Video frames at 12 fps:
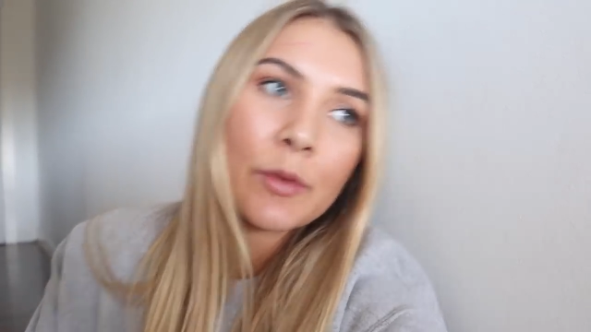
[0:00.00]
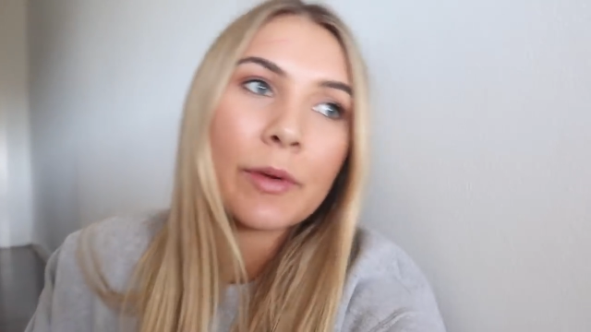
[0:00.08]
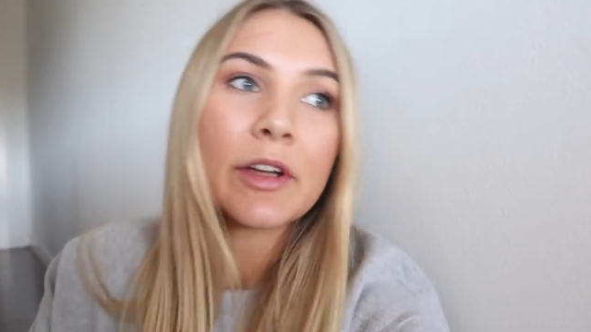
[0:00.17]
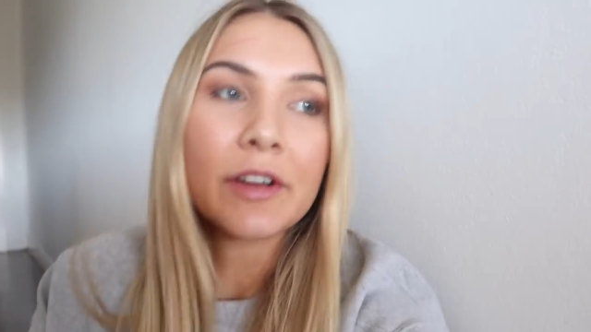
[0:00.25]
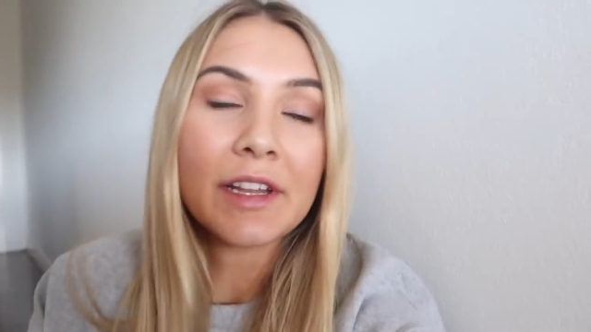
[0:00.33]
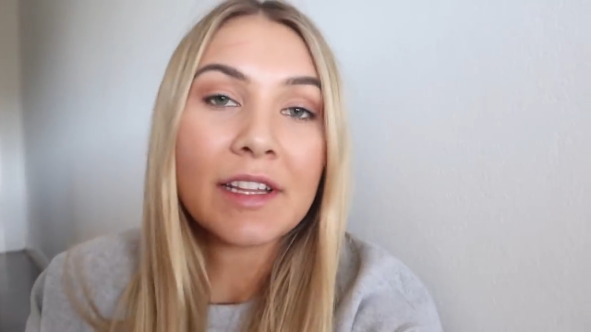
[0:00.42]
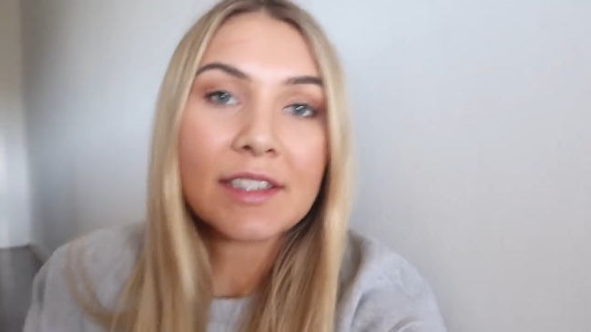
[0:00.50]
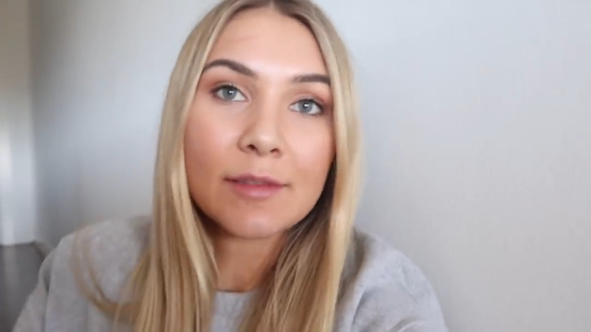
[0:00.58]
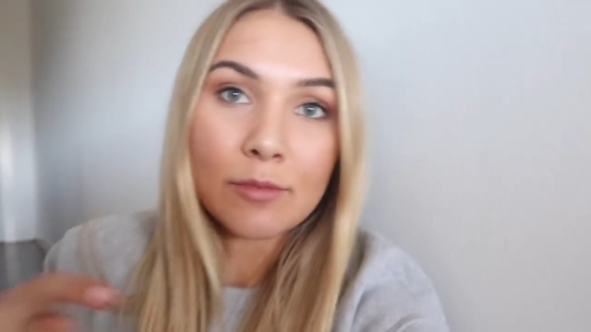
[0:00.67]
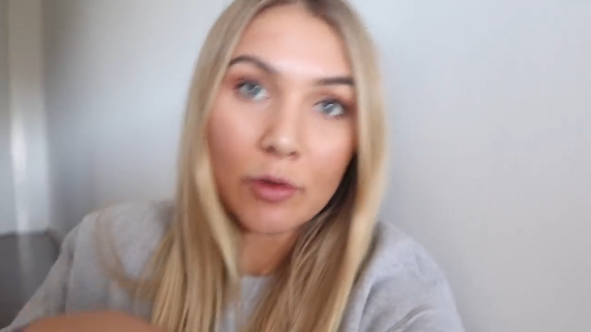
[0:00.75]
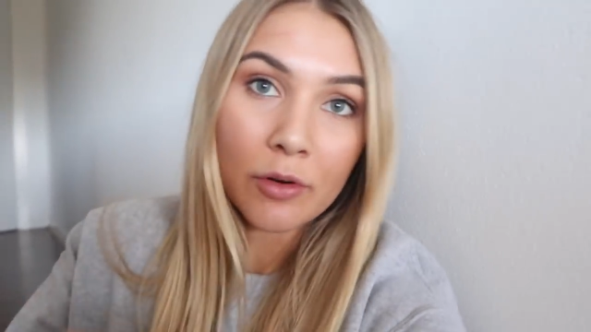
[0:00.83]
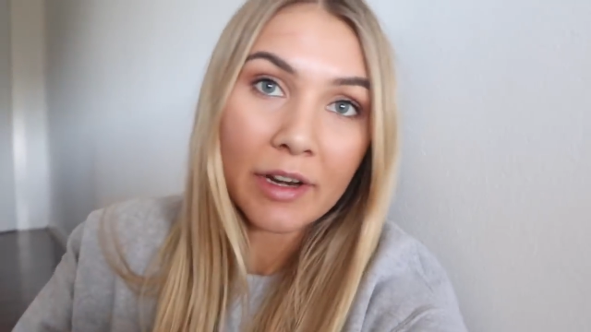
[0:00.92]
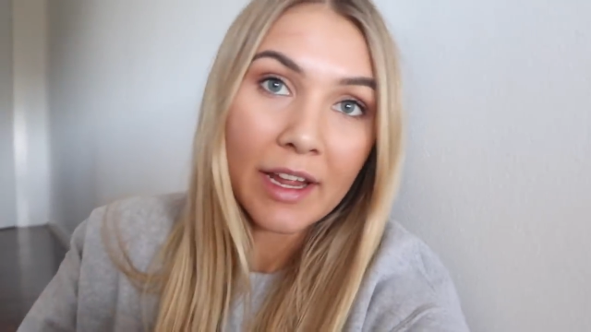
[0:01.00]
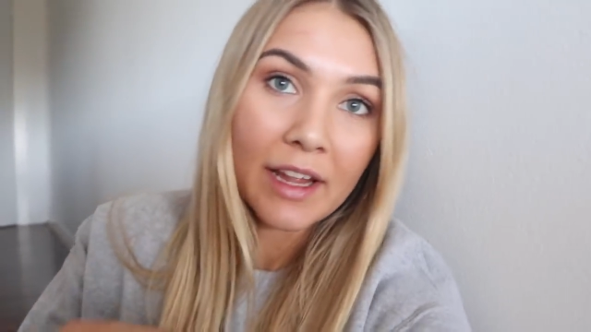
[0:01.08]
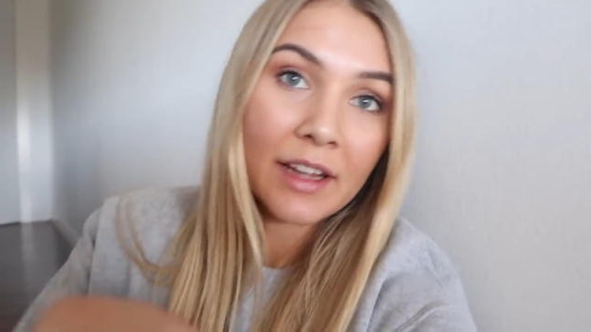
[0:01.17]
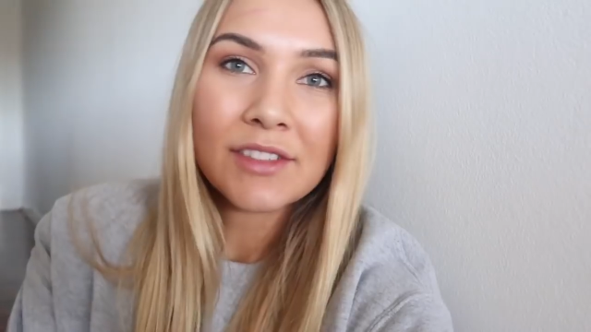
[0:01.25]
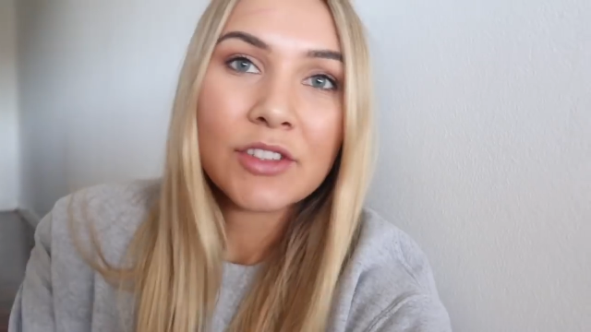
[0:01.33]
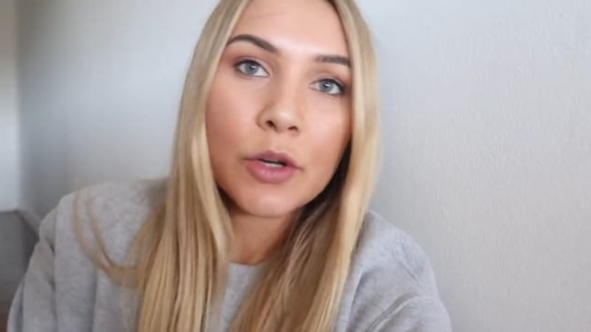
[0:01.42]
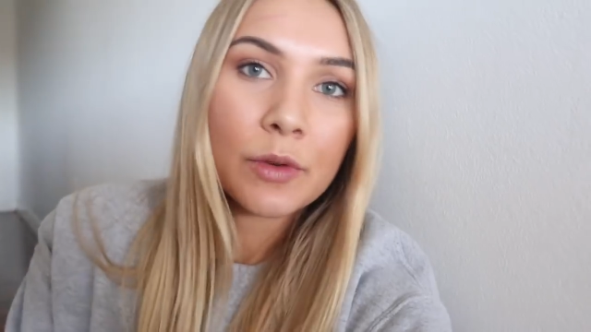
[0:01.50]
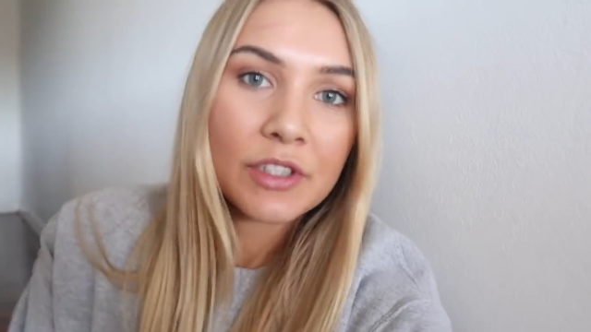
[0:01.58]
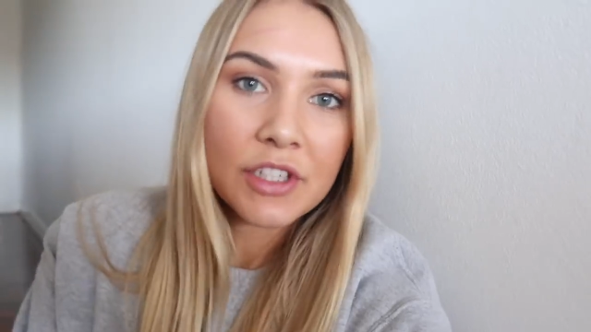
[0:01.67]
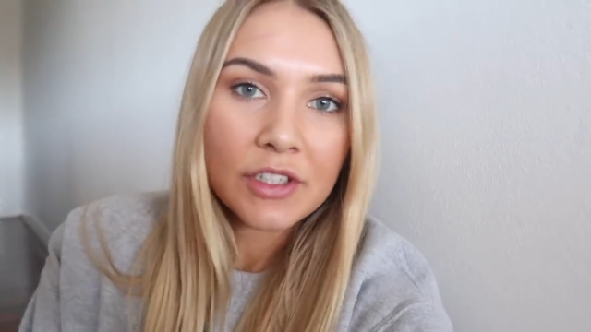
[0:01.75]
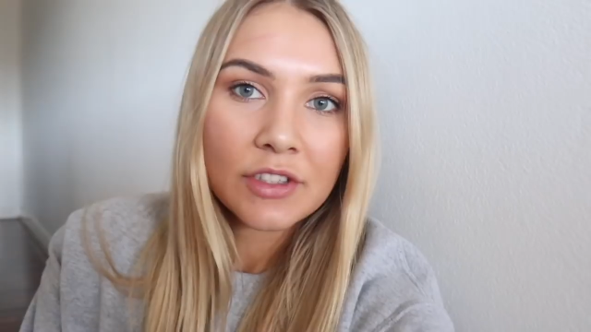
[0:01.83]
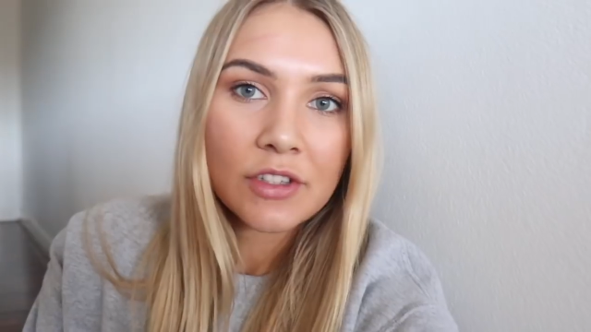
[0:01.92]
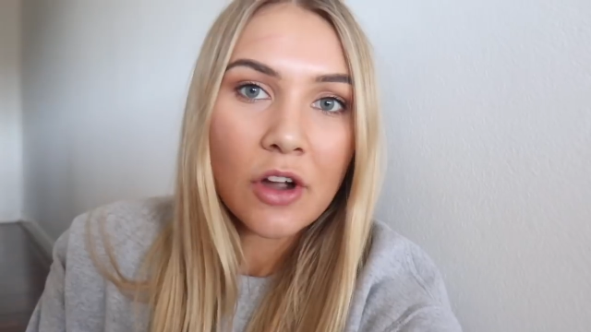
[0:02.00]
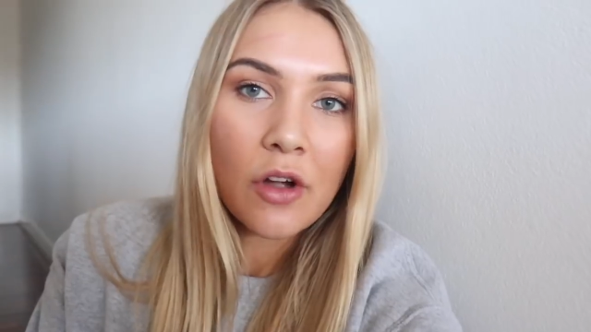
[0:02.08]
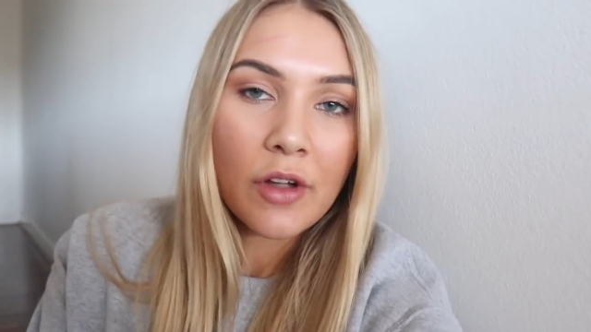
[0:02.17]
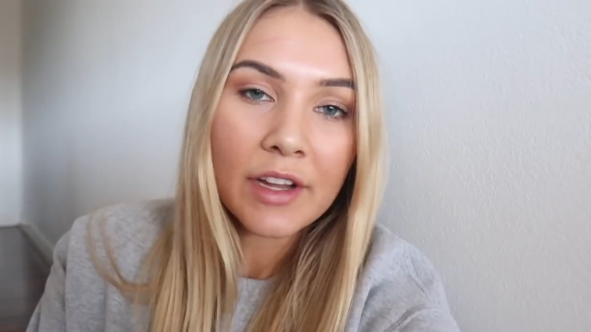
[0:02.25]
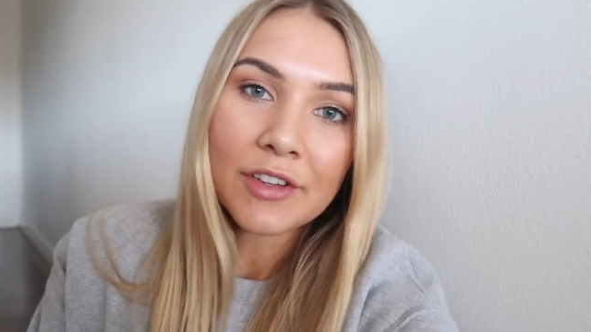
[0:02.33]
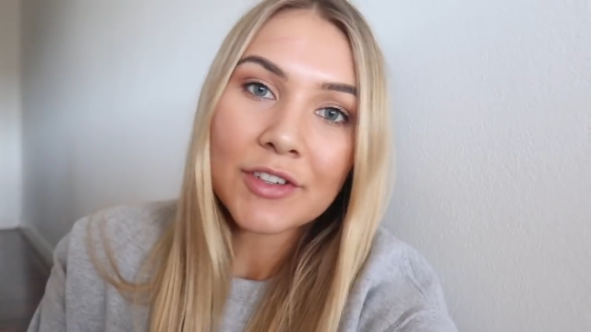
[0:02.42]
We got in this morning, so we're just going